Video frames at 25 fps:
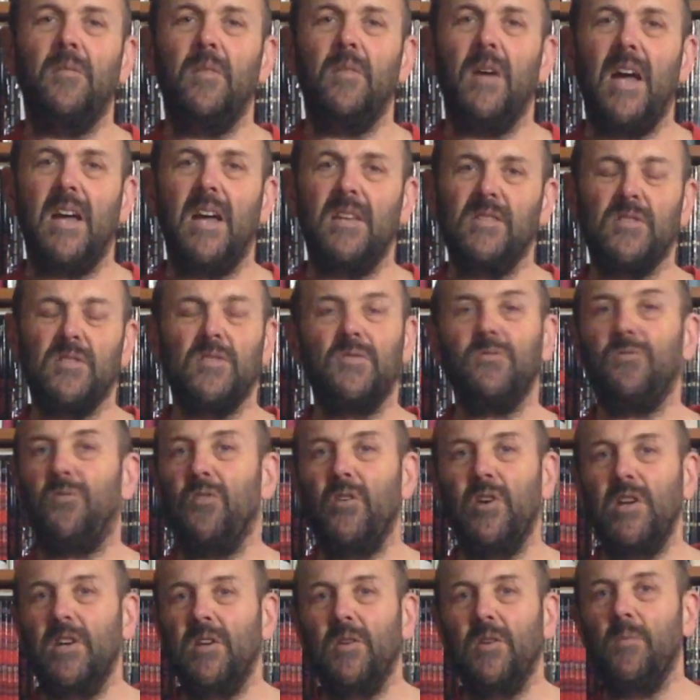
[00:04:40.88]
has its
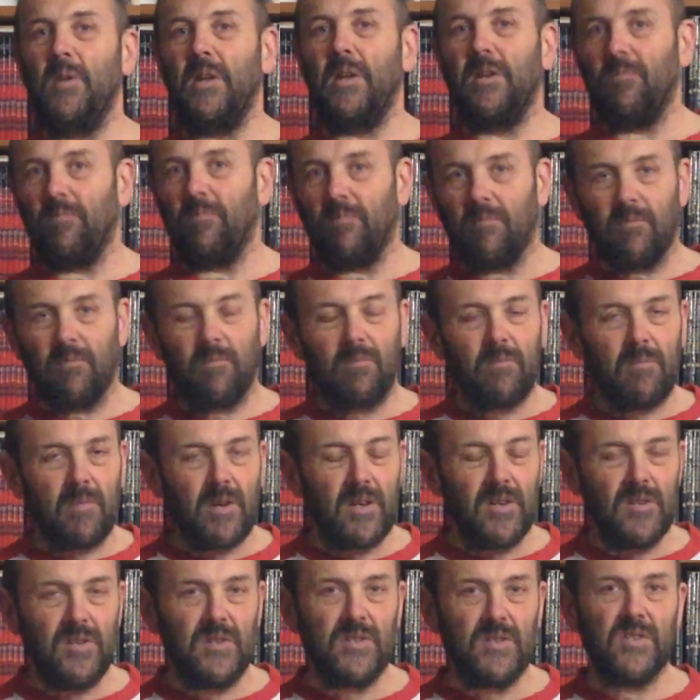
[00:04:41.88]
freedom and
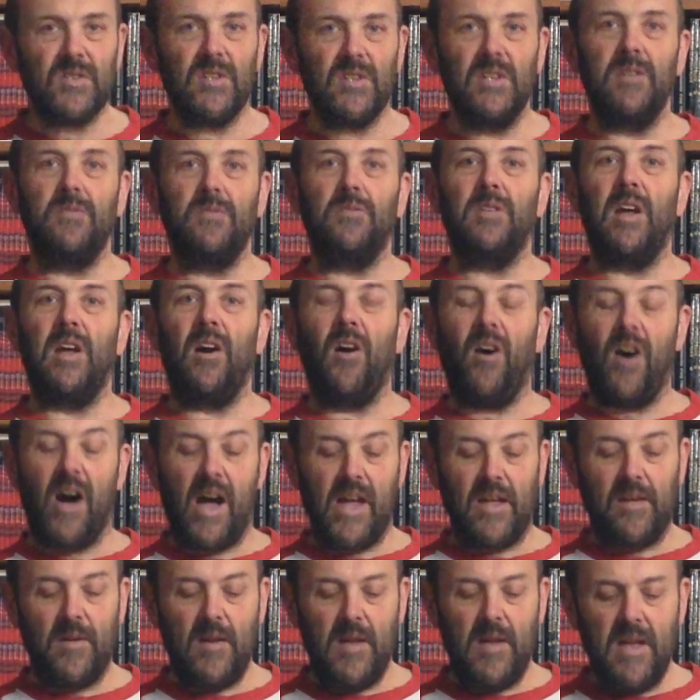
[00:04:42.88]
can deceive the
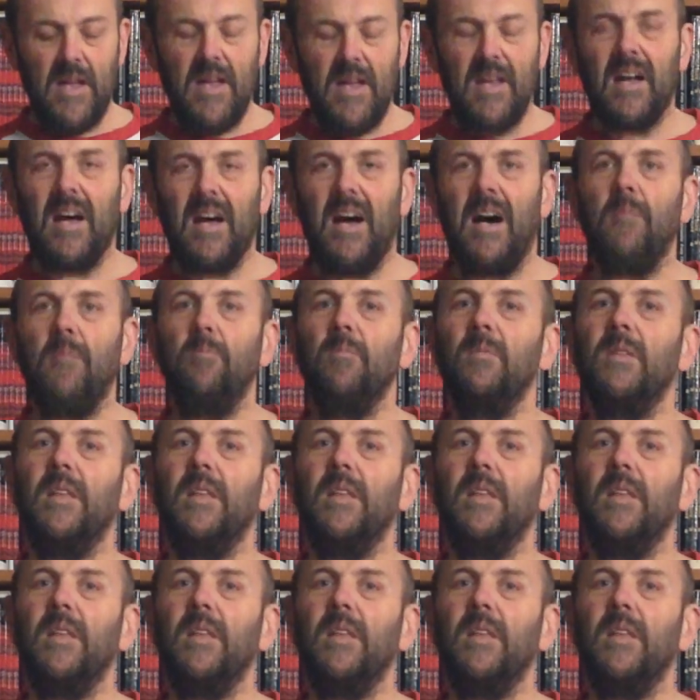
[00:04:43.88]
eye,